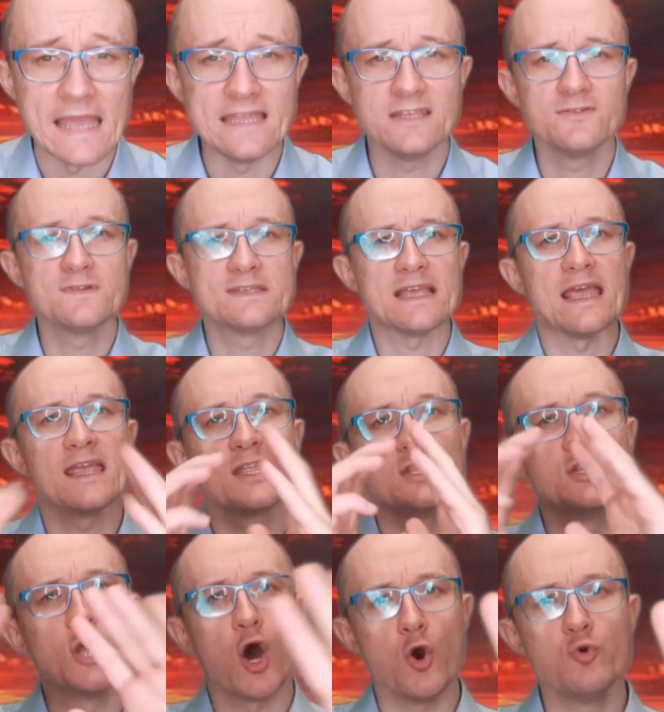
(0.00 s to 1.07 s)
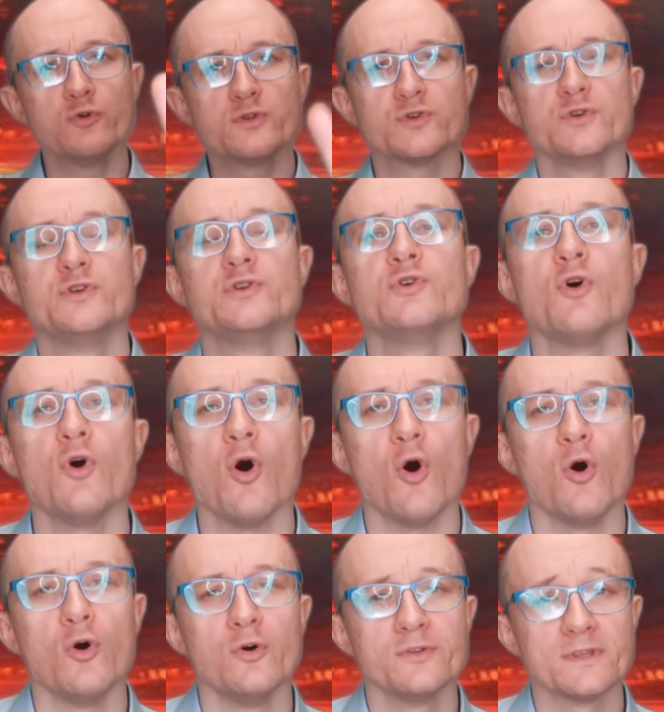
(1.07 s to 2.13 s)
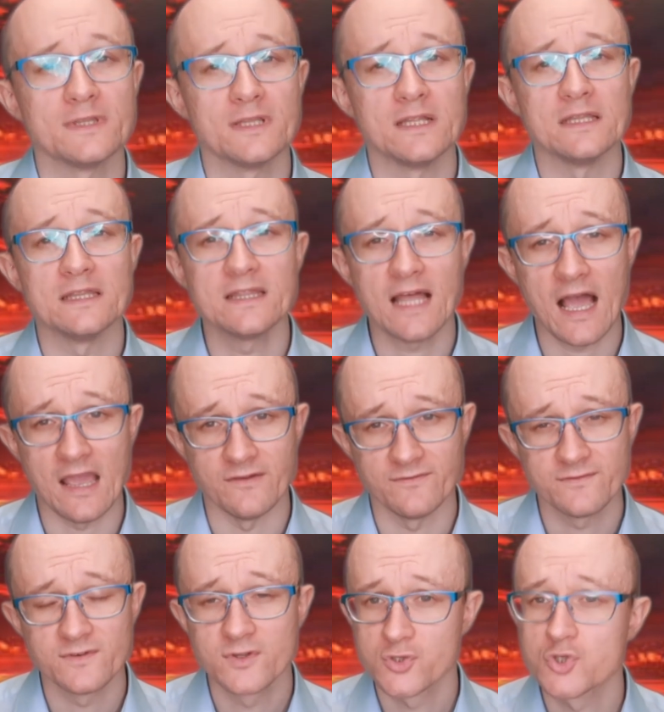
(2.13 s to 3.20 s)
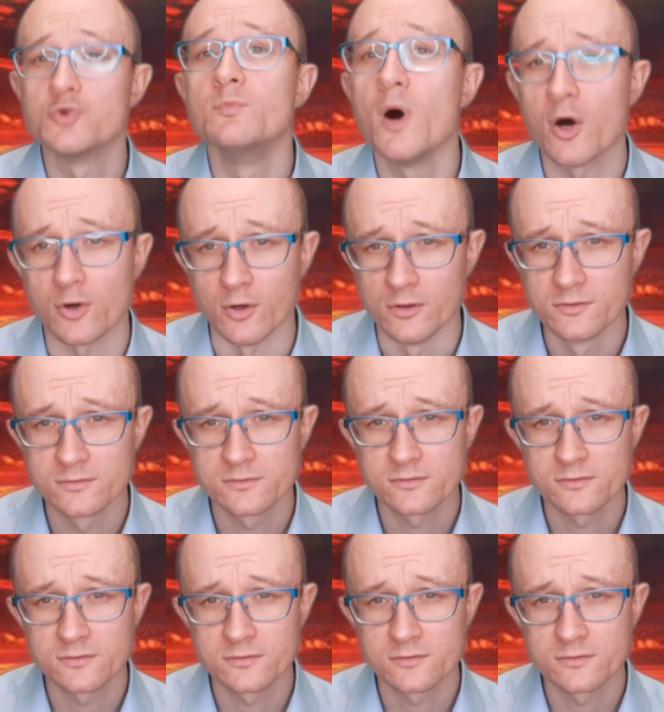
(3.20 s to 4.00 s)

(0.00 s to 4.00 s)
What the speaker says: And you say no to your own life tomorrow.